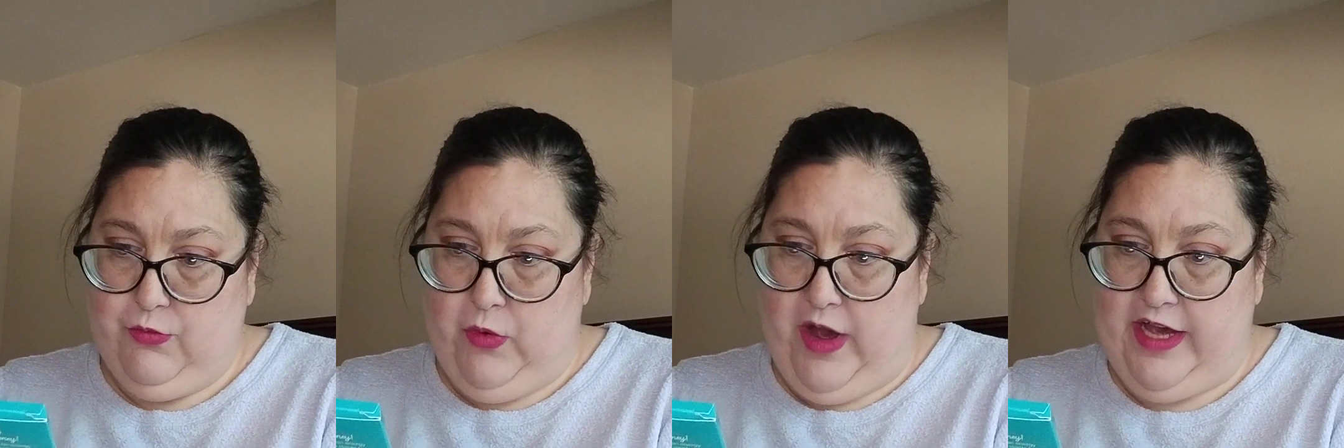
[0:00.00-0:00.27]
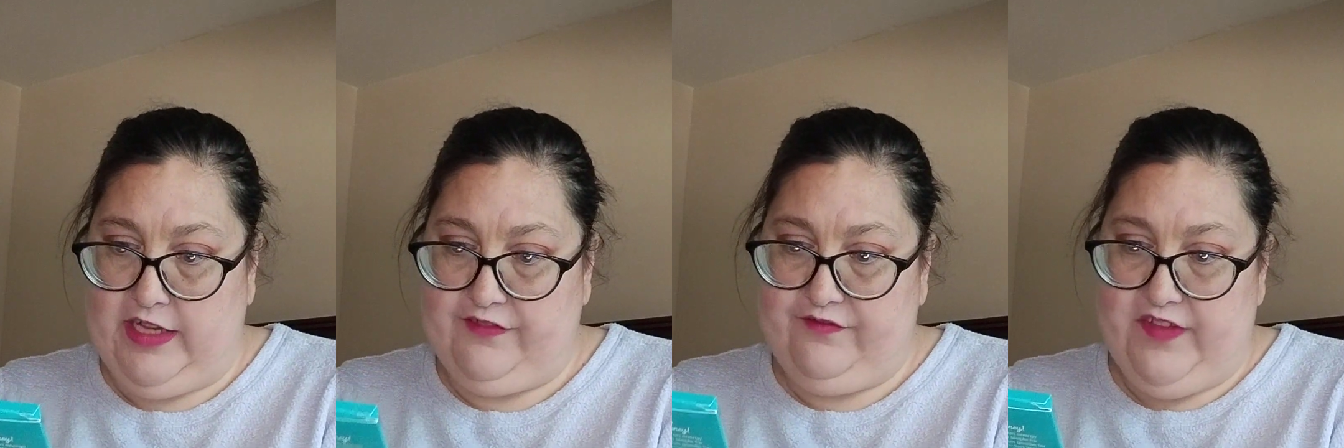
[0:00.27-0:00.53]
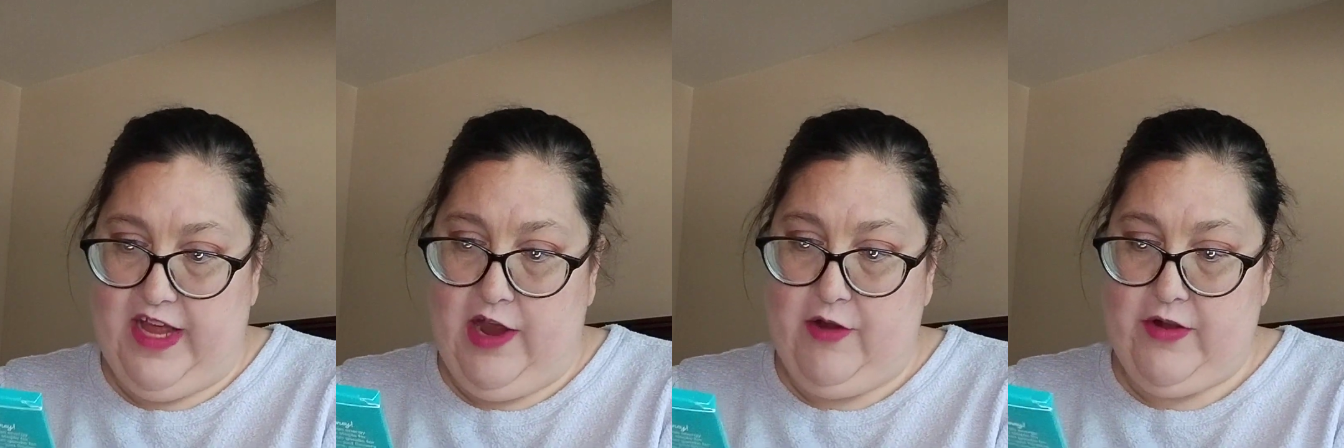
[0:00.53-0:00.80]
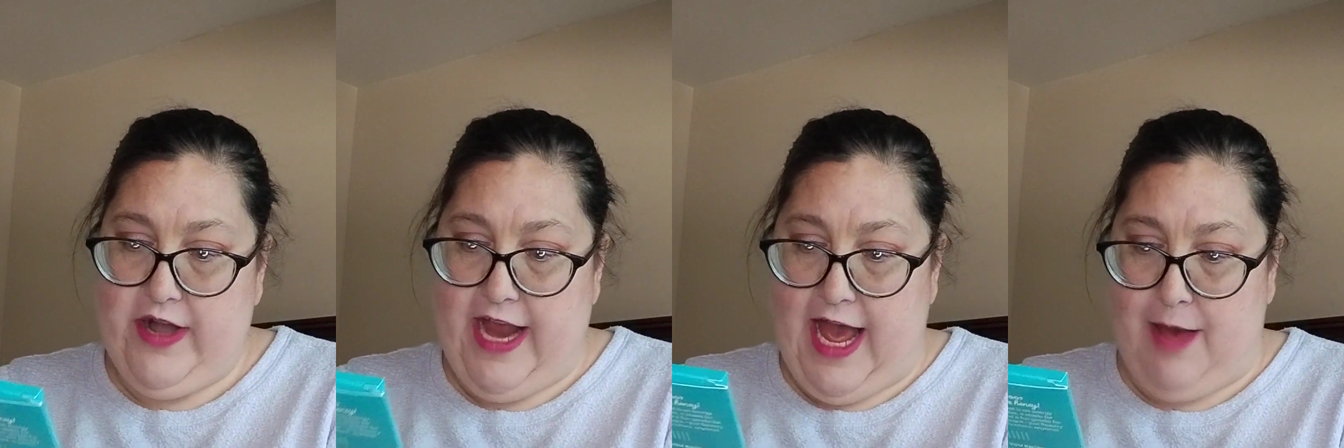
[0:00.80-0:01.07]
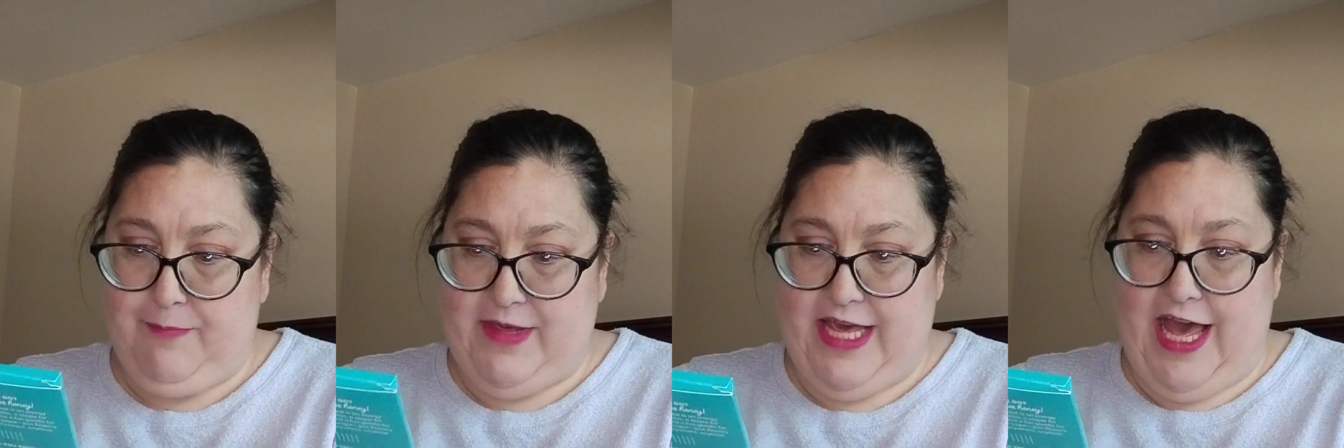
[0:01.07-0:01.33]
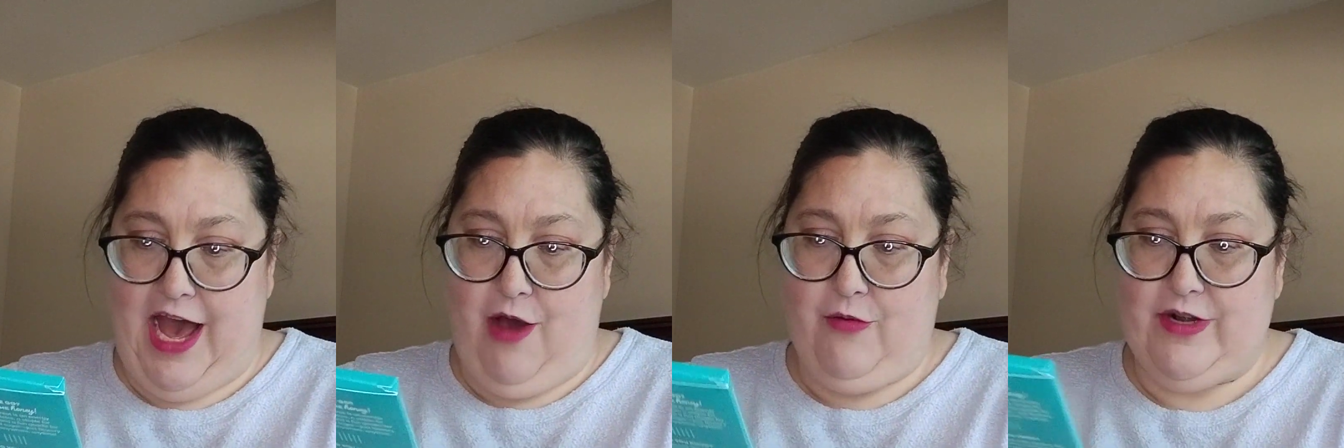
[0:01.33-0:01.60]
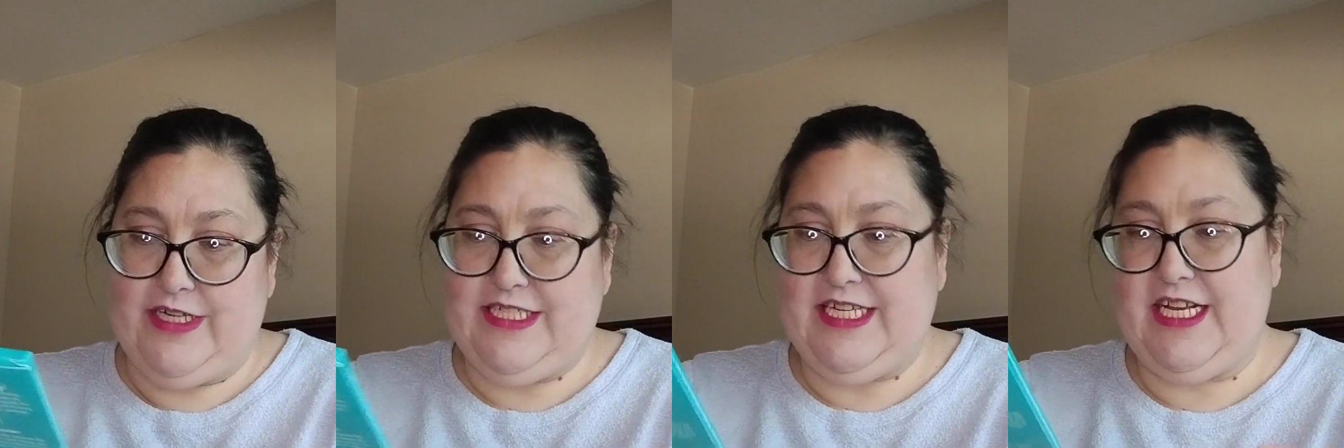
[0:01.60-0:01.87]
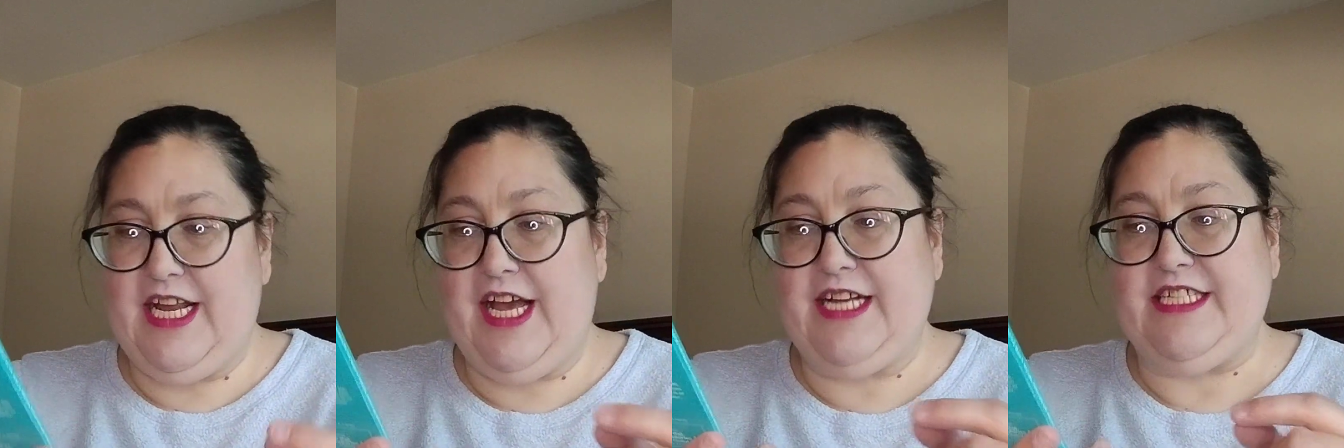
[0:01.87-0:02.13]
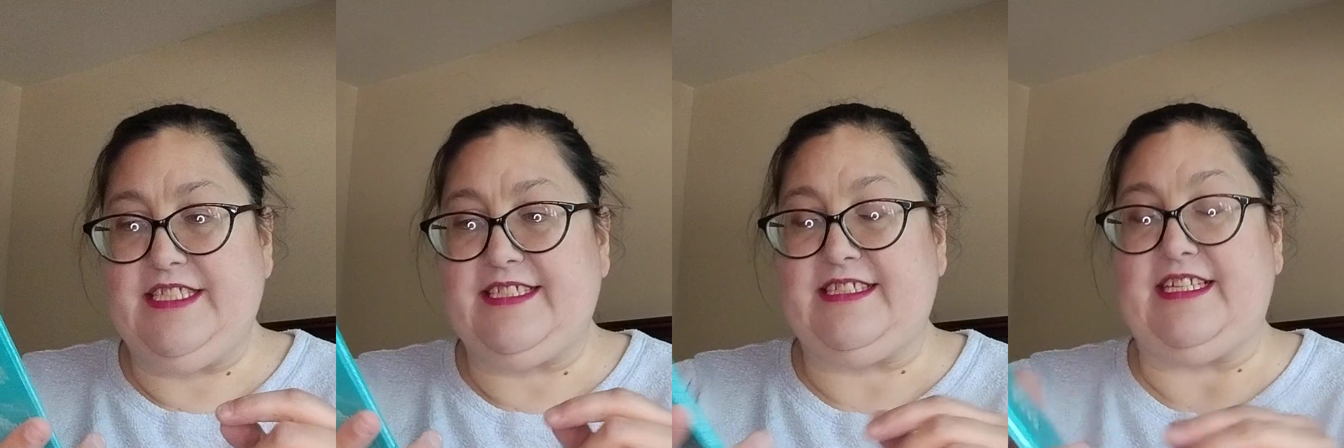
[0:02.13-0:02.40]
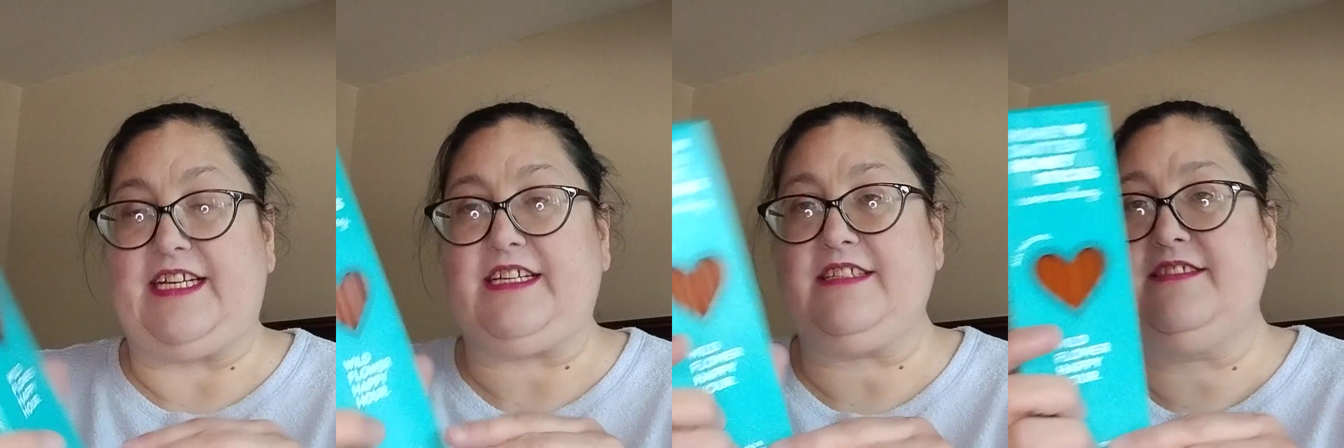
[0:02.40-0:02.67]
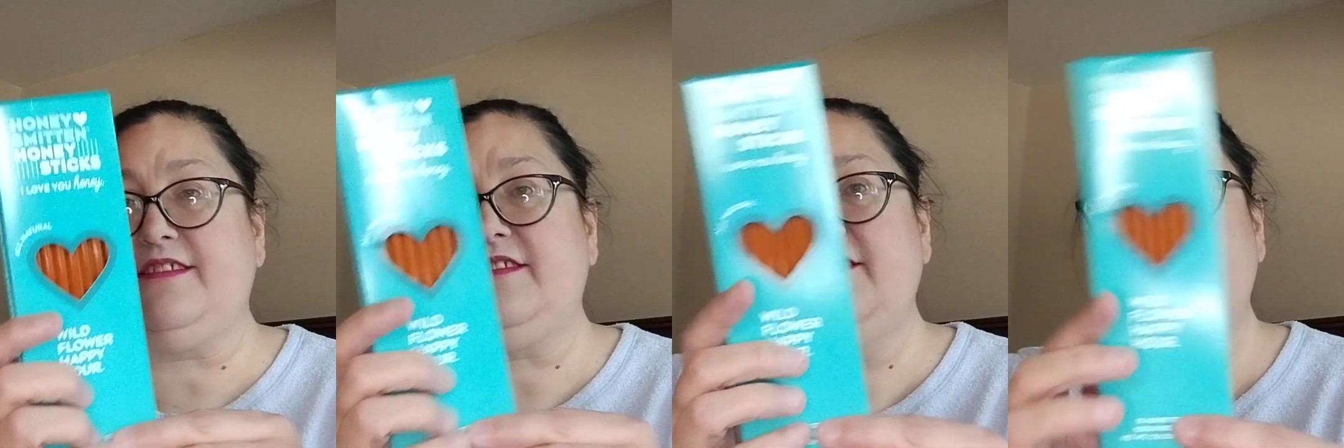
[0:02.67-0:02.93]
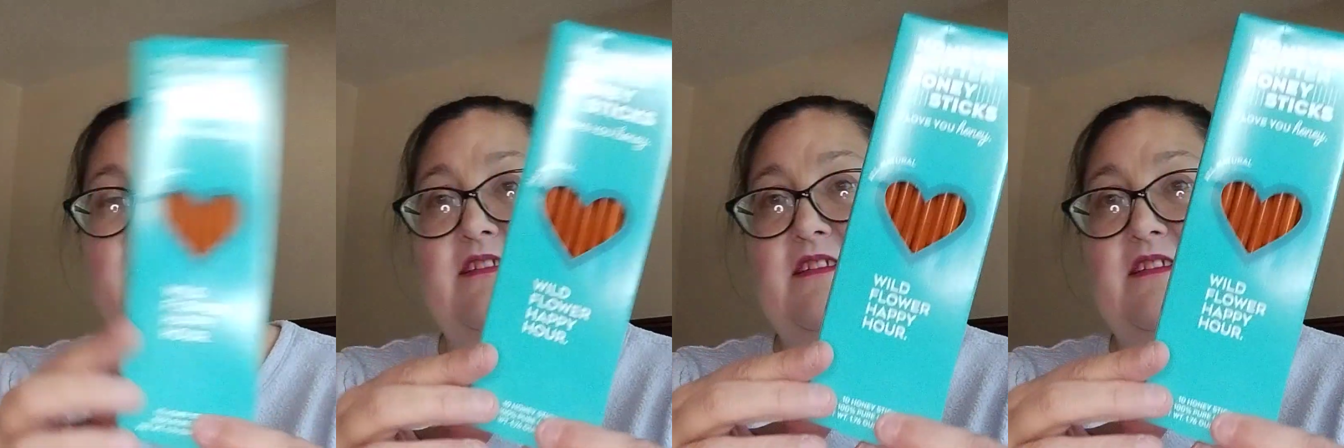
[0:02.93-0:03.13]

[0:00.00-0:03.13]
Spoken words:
Wildflower Happy Hour 10 honey sticks.